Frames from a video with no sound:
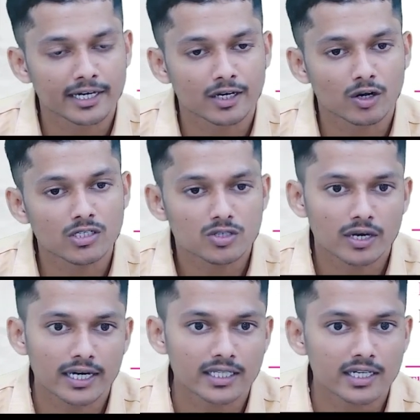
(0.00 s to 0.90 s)
cost, you
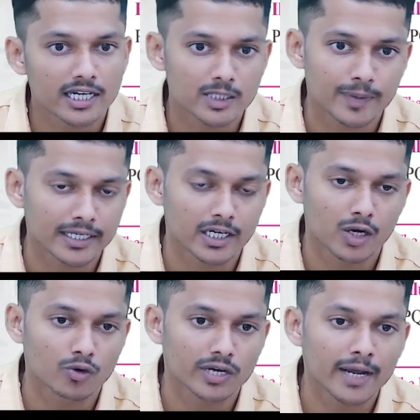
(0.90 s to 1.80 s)
will get the expected
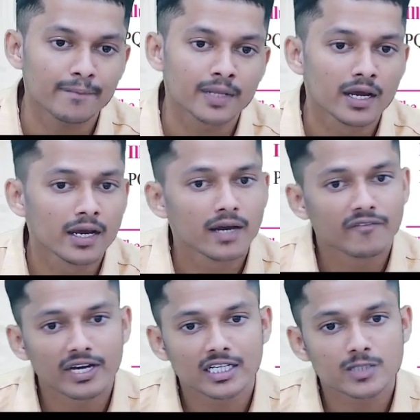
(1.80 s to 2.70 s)
downtime,
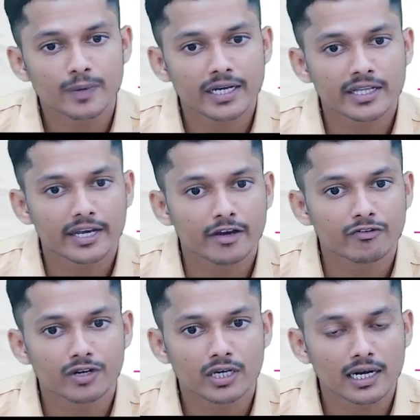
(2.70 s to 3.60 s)
where the spare they give
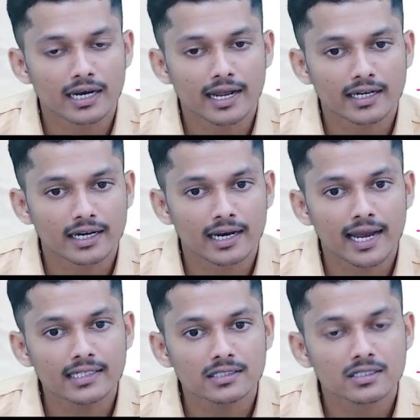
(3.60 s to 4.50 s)
for 10
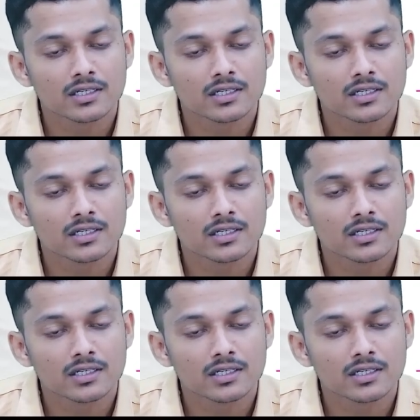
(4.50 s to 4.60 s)
lakhs.